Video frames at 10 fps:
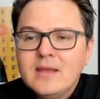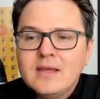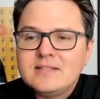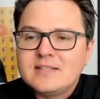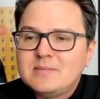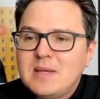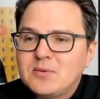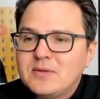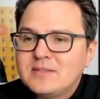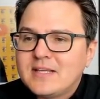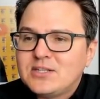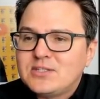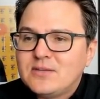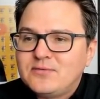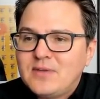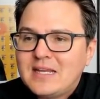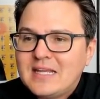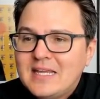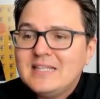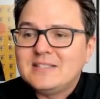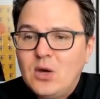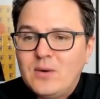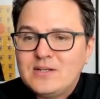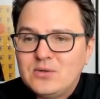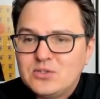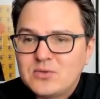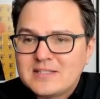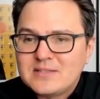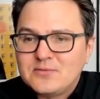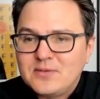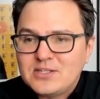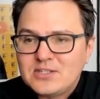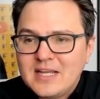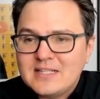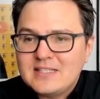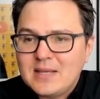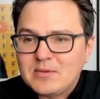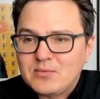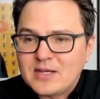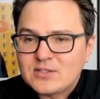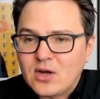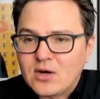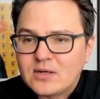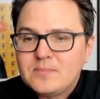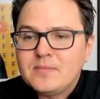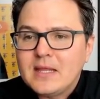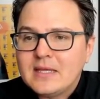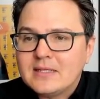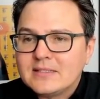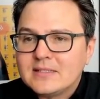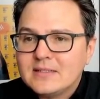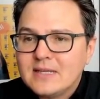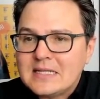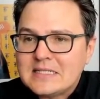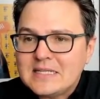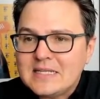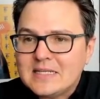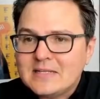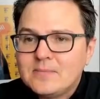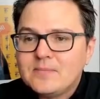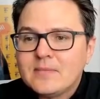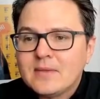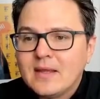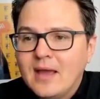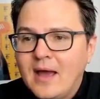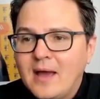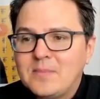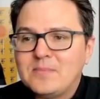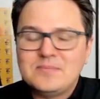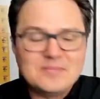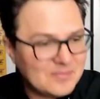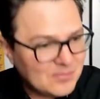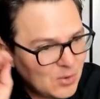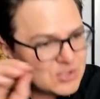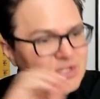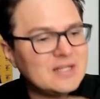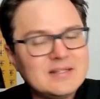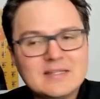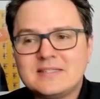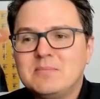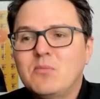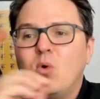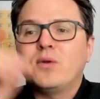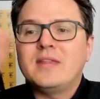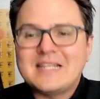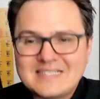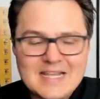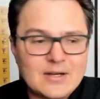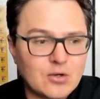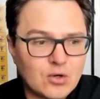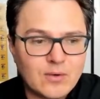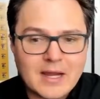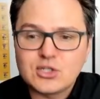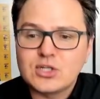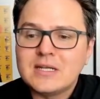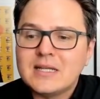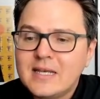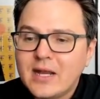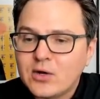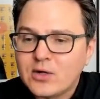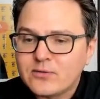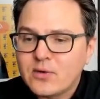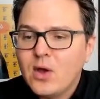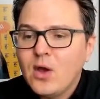He says maybe the realization the Fed is going to address inflation and slam on the brakes hard is indeed pushing this more than a standard correction narrative